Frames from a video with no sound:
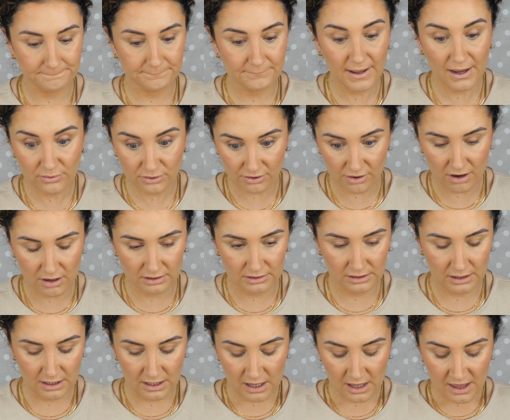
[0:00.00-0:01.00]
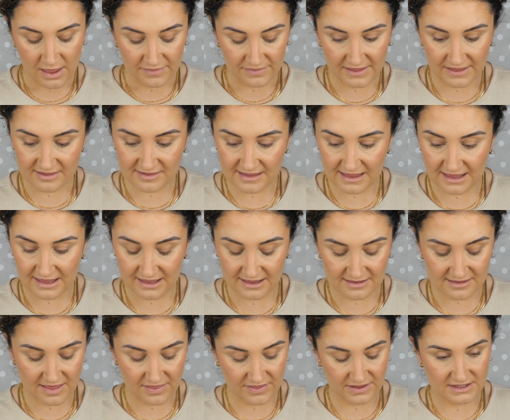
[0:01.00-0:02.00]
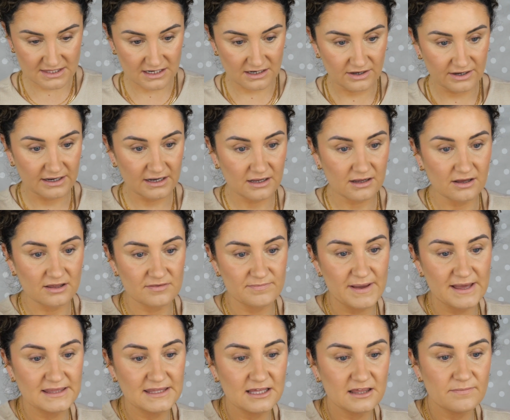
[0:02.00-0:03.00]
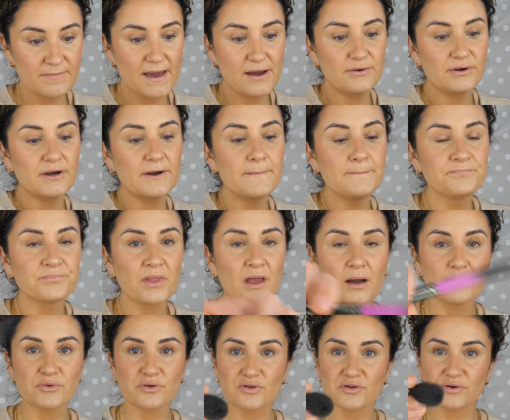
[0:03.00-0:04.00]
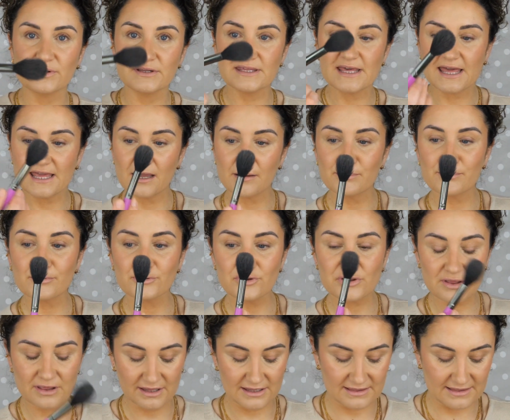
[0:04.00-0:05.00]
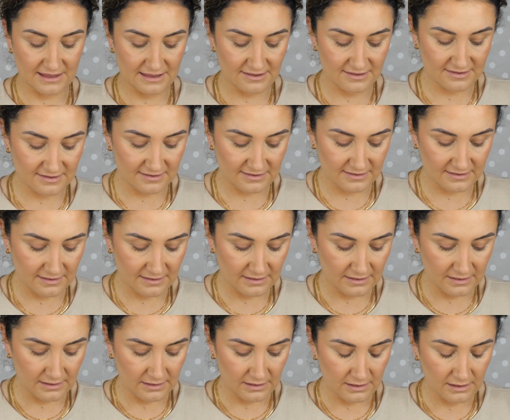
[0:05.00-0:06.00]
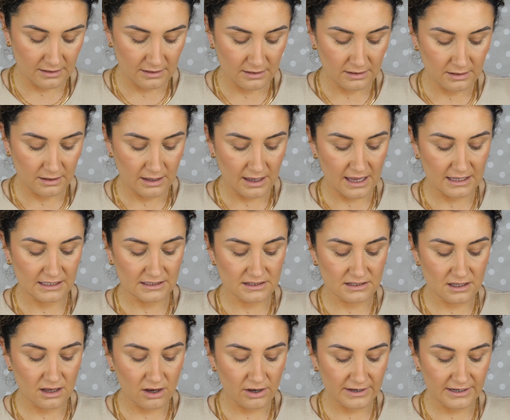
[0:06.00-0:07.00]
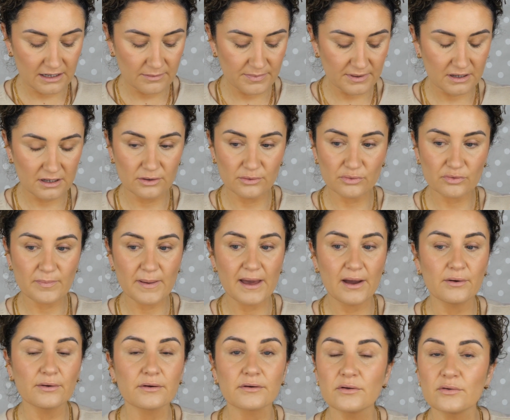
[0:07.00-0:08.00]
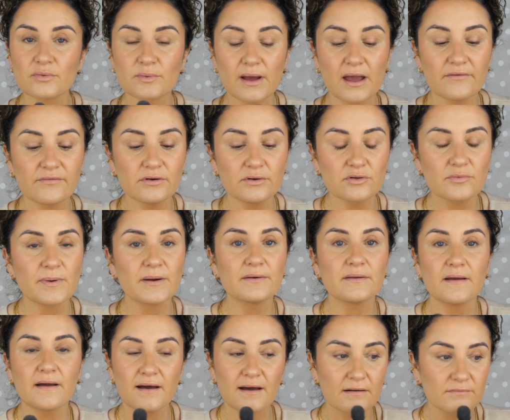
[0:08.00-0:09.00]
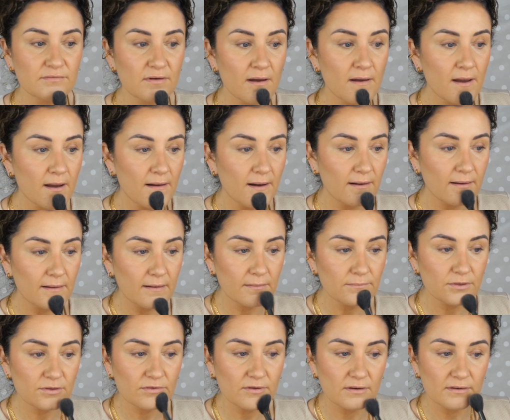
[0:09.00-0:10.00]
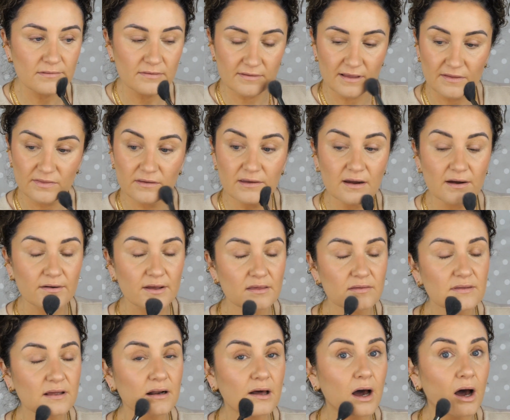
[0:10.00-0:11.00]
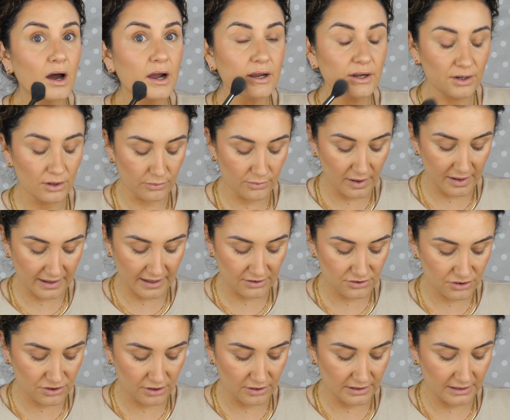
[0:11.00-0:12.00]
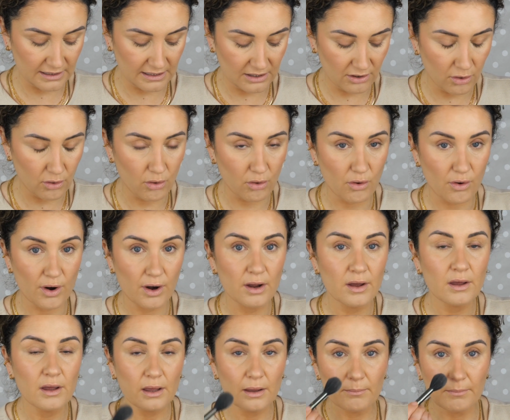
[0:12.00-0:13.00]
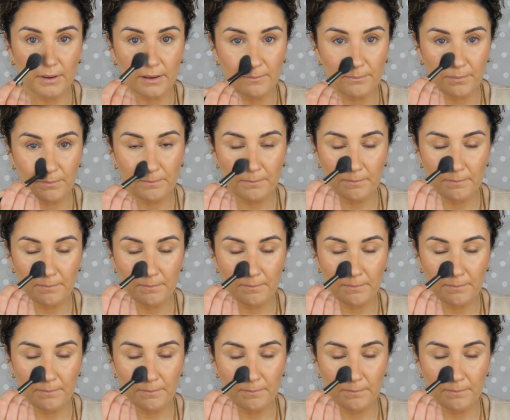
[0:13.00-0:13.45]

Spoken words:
powder on. This is the Delilah Cosmetics powder. I'm just going to take a brush like this and a tiny bit of loose powder. Use whatever loose powder you have. And I'm just going to set the areas that I know I get shiny or my